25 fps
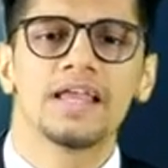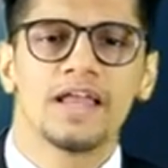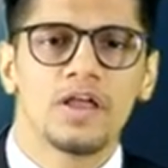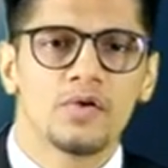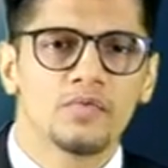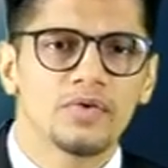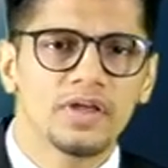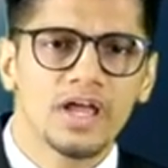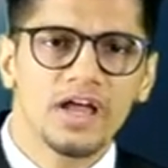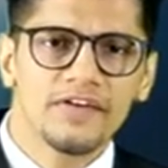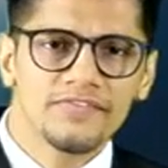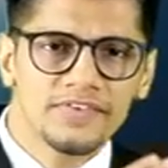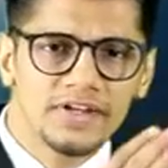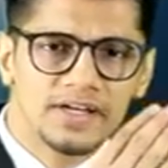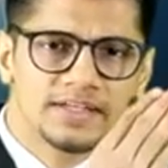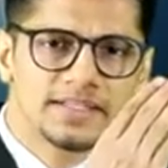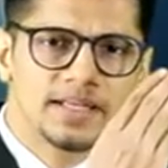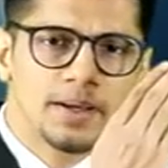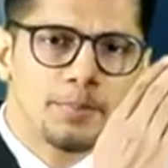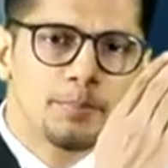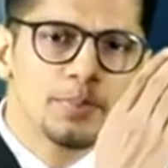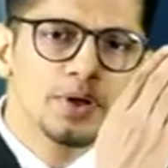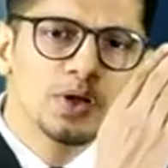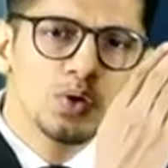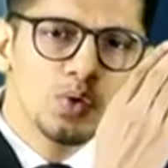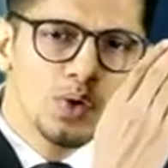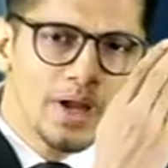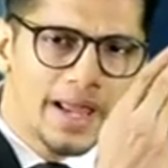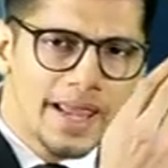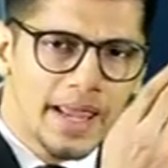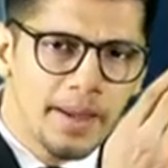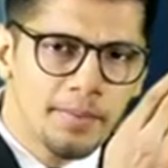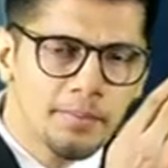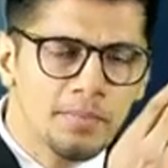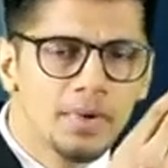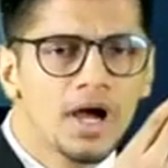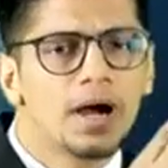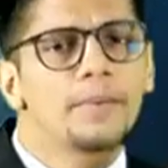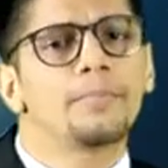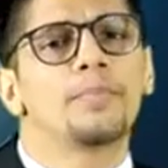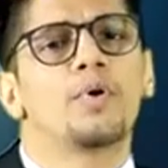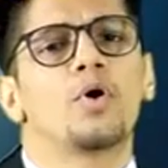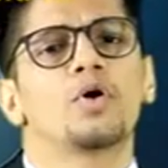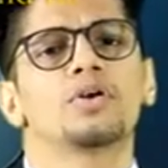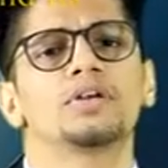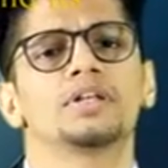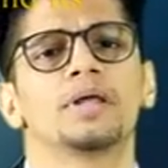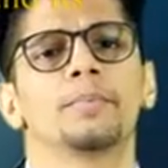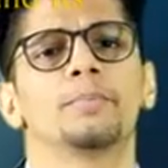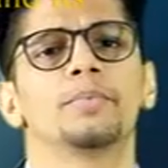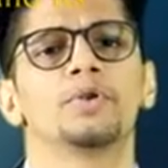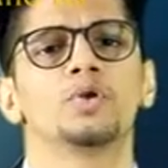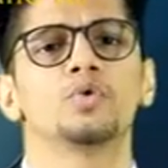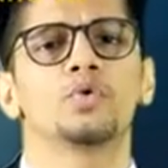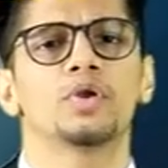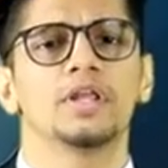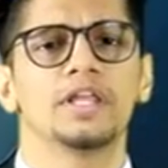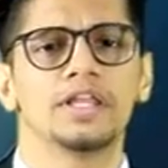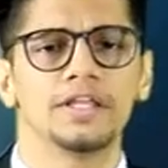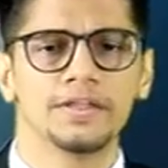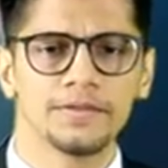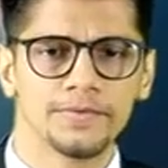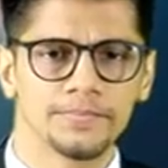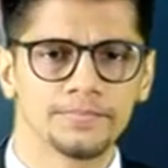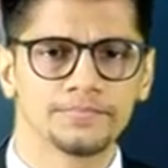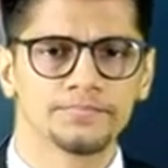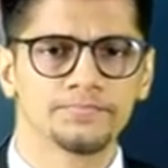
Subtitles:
we have Wm upon We